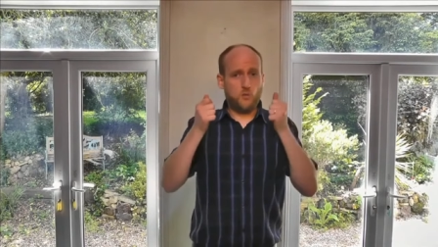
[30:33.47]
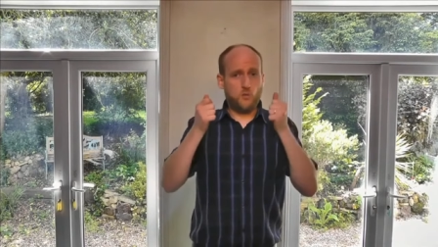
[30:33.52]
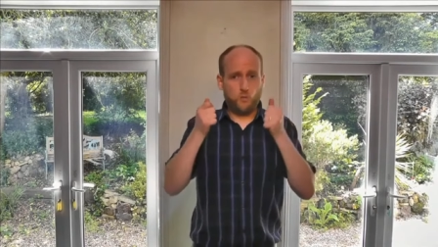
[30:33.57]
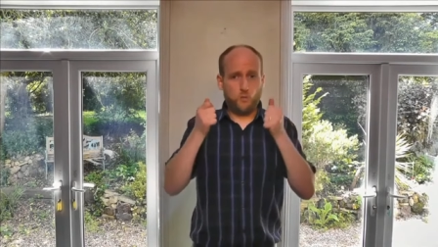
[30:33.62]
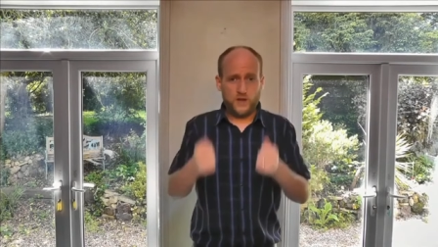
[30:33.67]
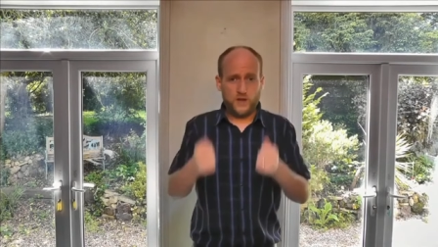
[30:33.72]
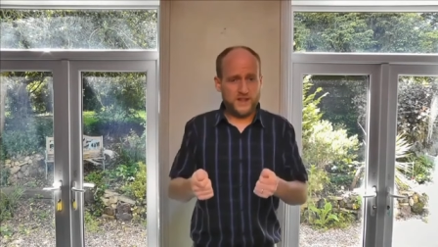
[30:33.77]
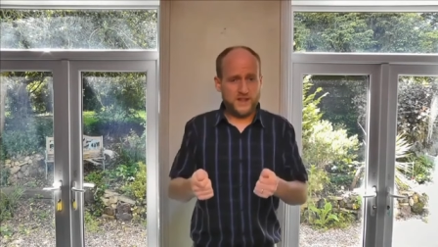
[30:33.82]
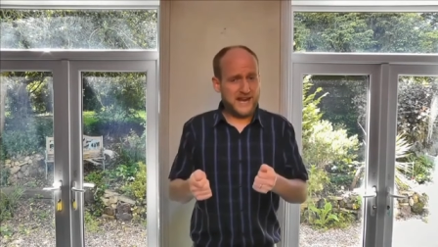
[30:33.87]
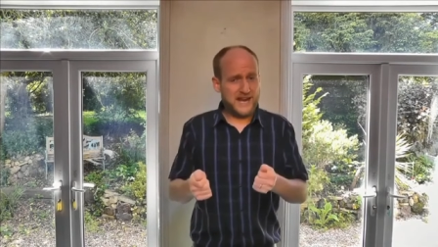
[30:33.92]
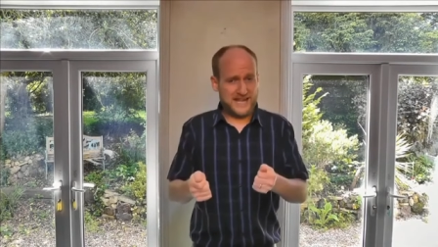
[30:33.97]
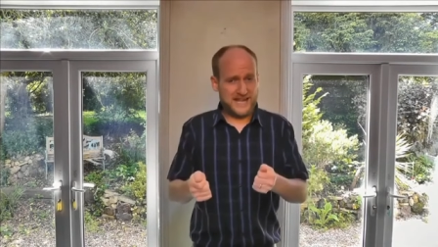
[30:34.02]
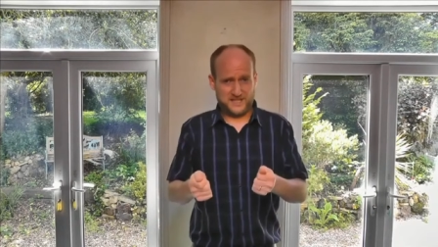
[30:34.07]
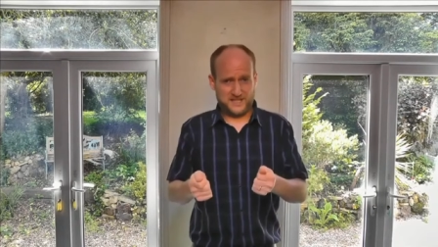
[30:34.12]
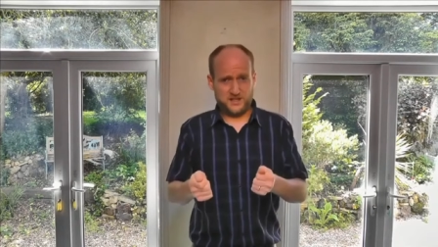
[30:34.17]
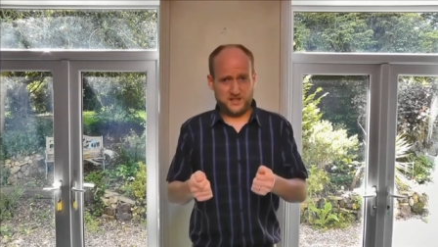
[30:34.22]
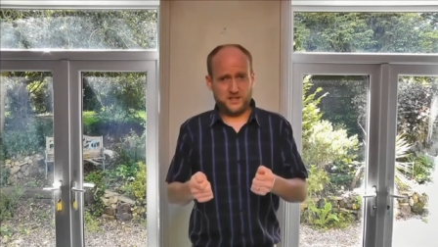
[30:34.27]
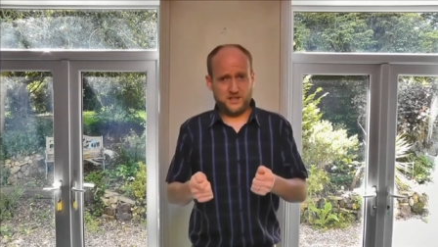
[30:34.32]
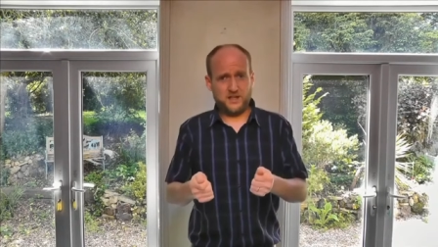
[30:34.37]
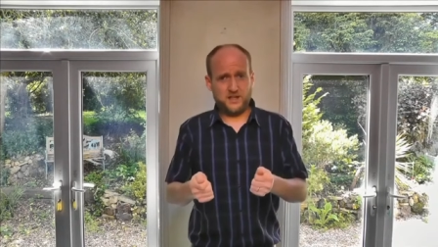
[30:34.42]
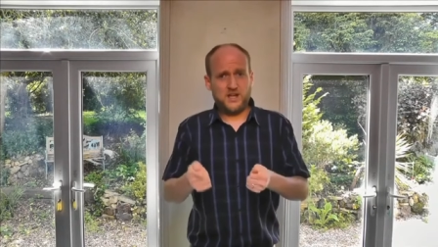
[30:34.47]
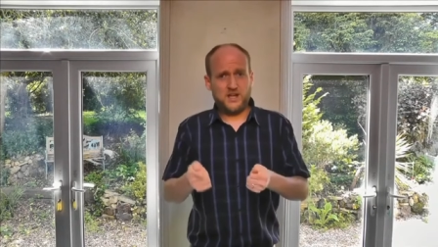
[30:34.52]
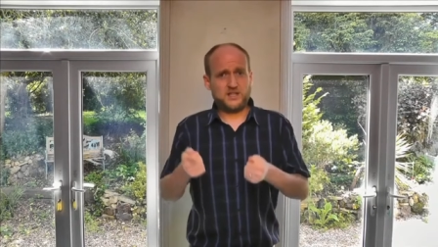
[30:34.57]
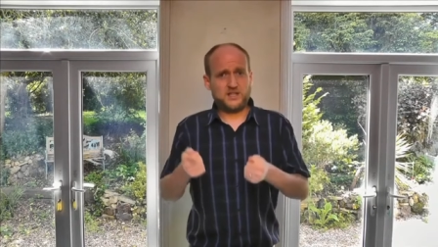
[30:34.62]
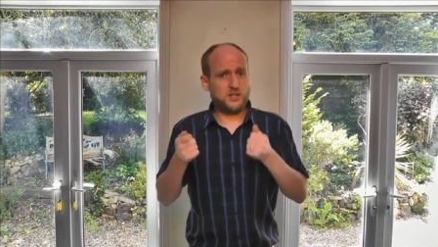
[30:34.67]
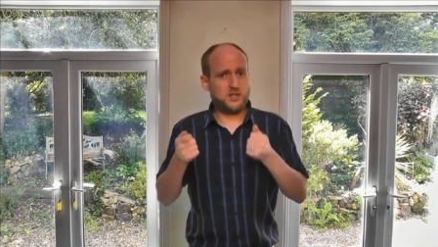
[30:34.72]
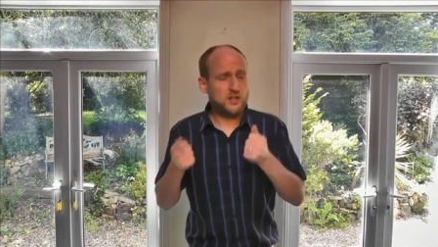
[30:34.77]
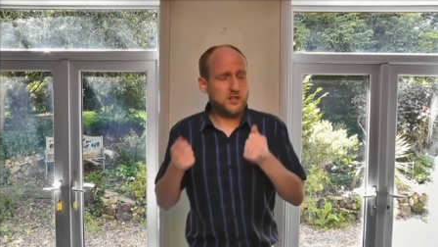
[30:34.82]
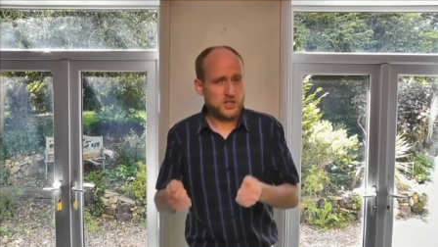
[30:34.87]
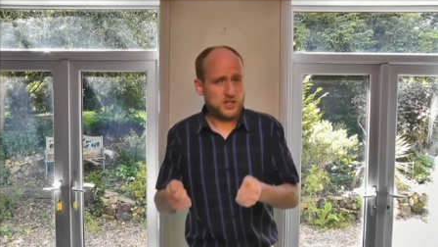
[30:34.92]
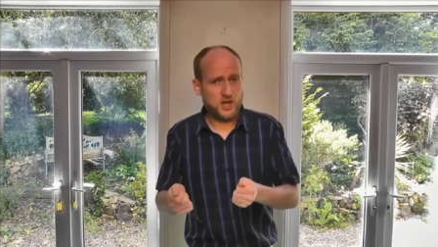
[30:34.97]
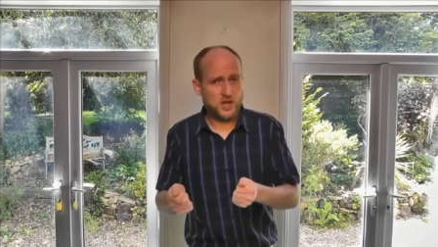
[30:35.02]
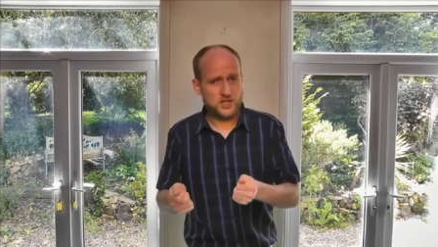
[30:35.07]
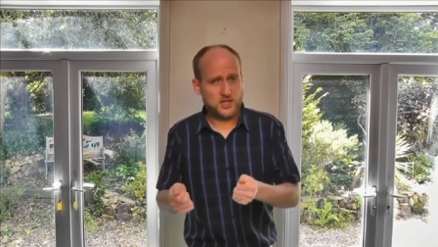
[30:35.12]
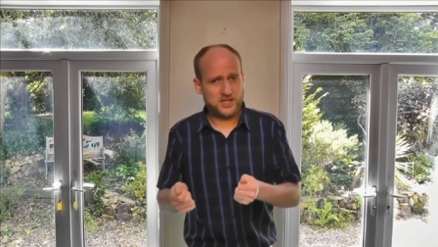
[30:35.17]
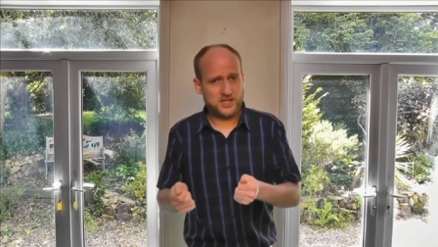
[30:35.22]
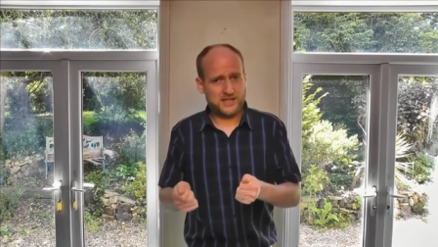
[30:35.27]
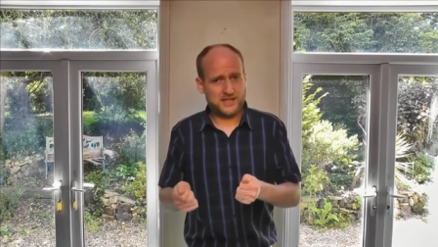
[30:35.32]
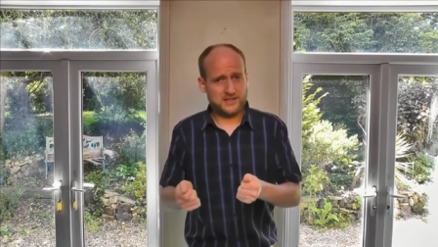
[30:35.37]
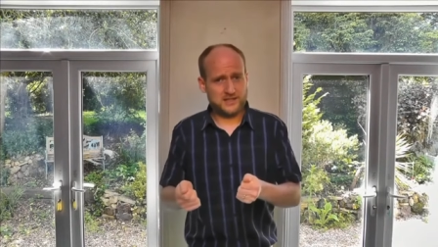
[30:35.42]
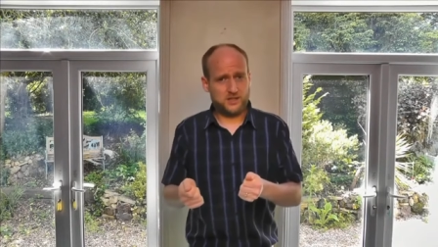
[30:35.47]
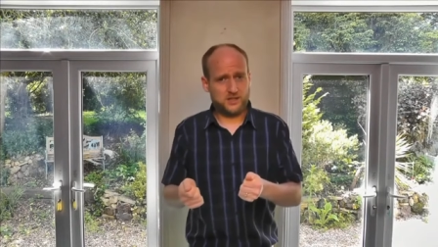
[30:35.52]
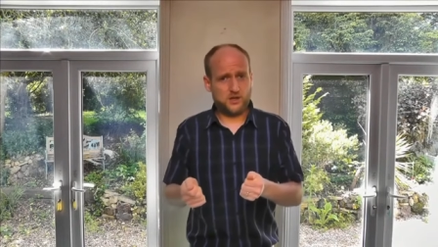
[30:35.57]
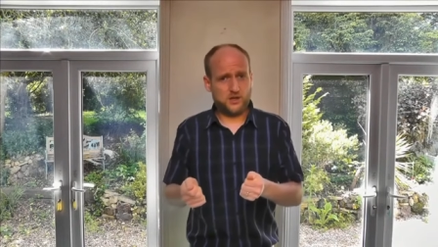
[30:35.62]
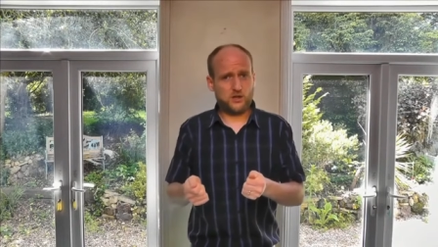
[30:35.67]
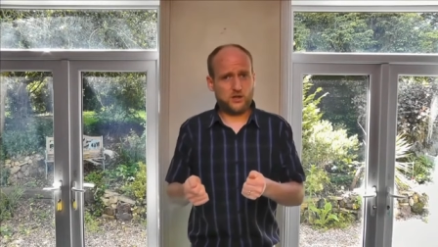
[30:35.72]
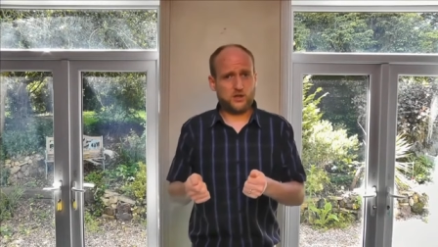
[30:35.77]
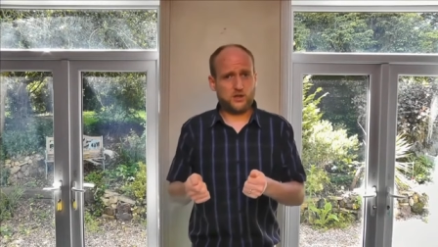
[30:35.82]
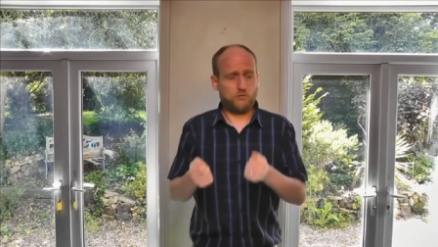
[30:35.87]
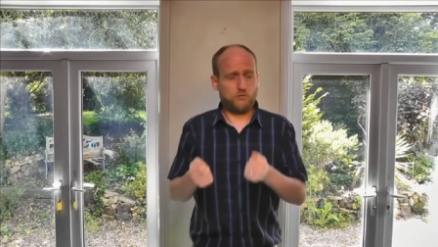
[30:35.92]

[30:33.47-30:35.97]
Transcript: with a letter to the church in Antioch,